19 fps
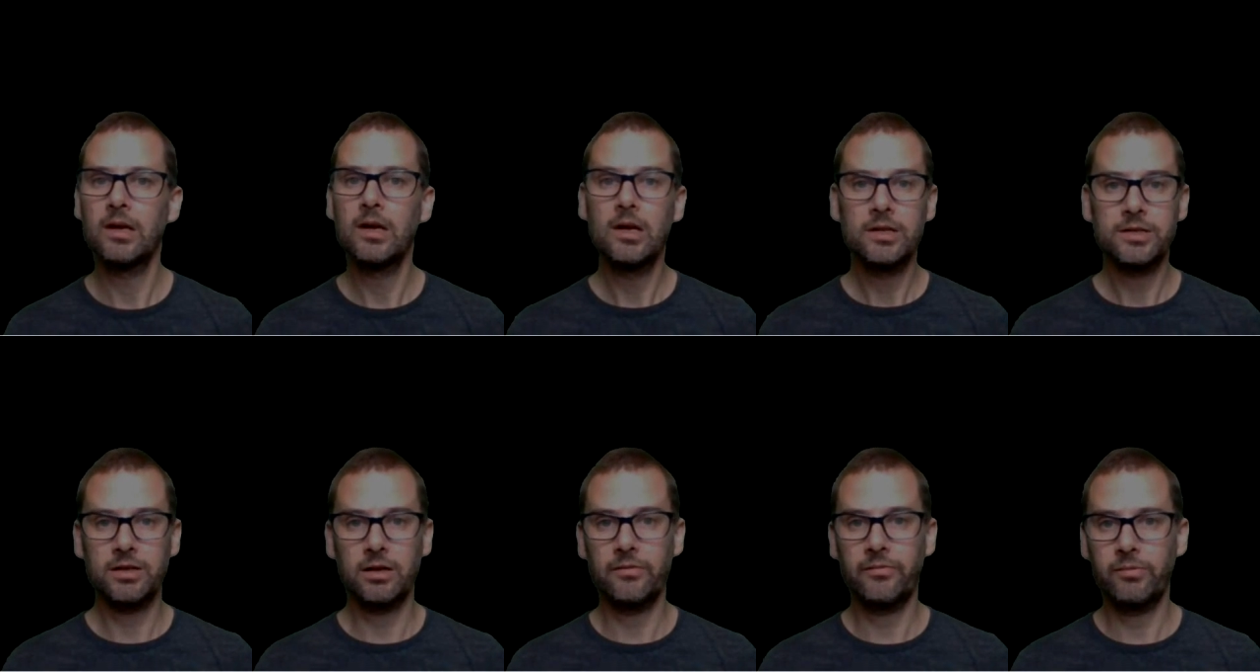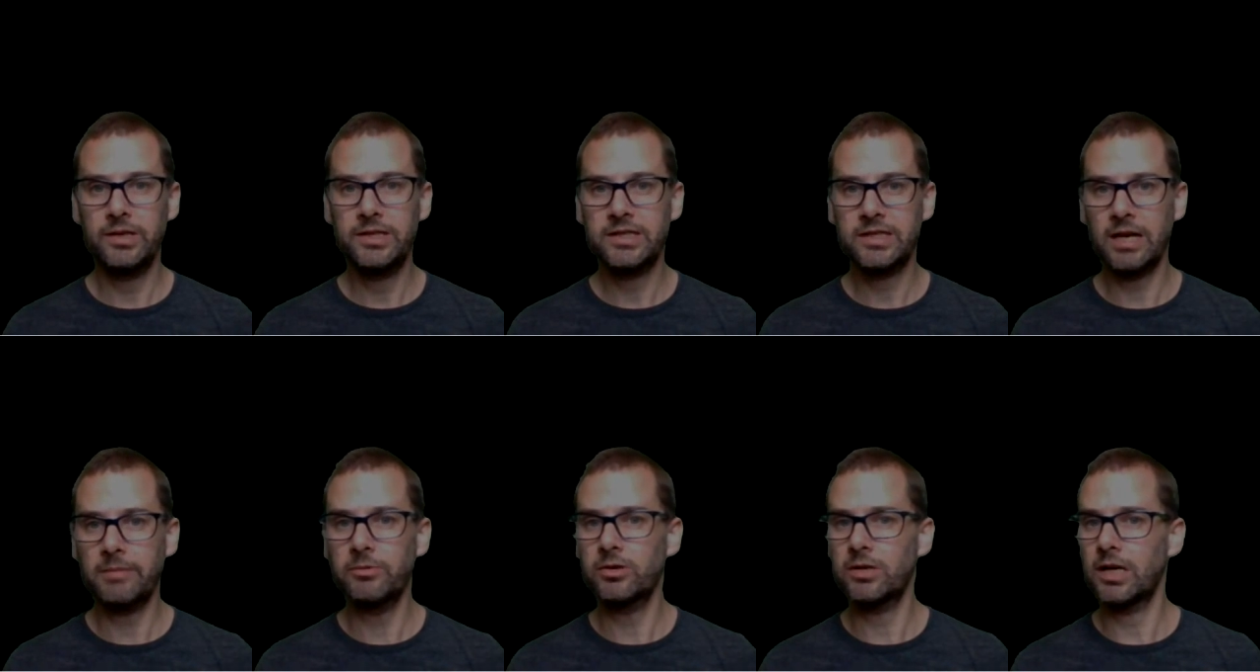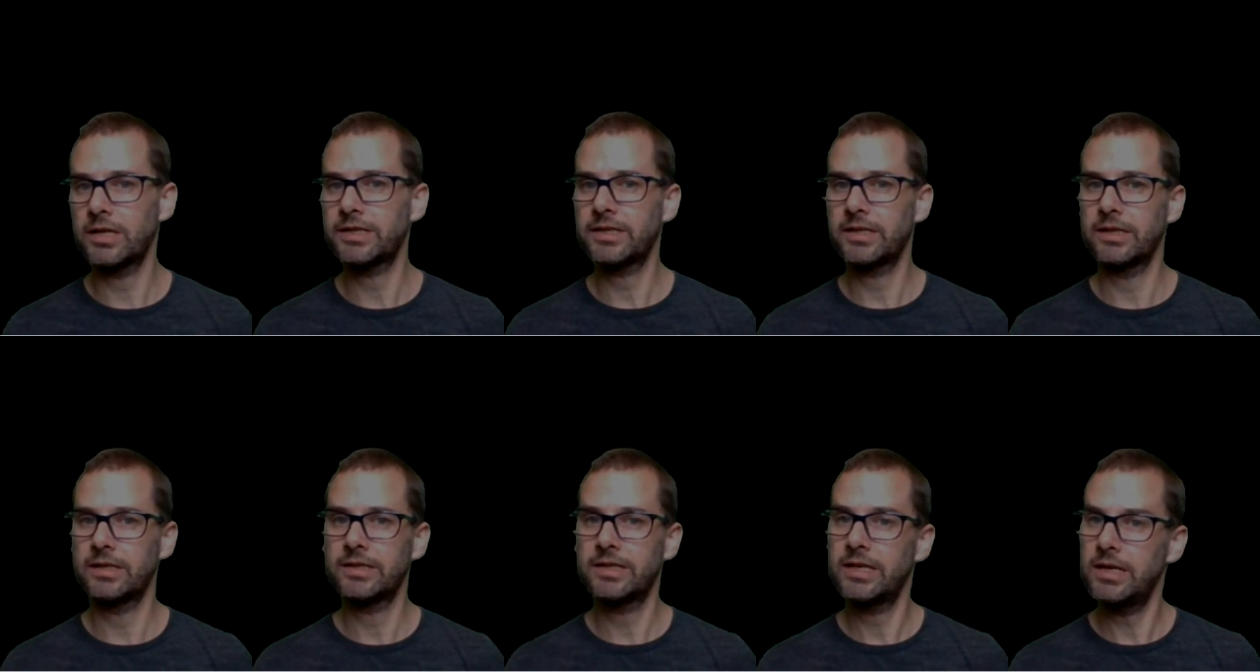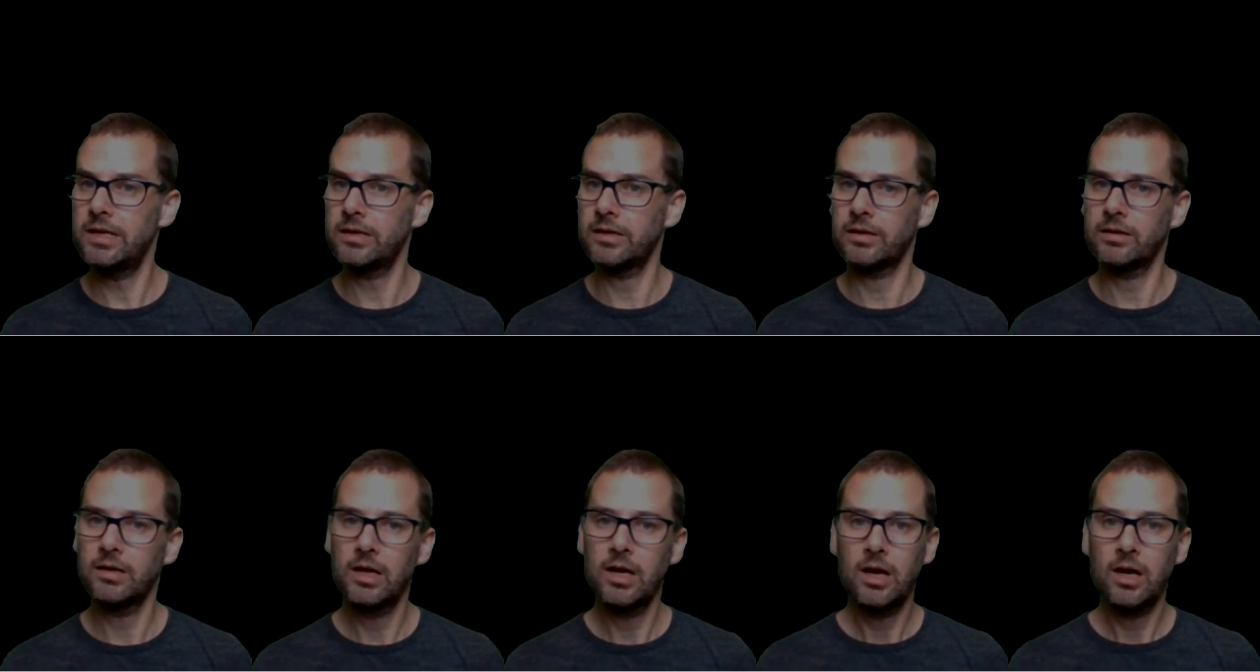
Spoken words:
So if we summarize things here,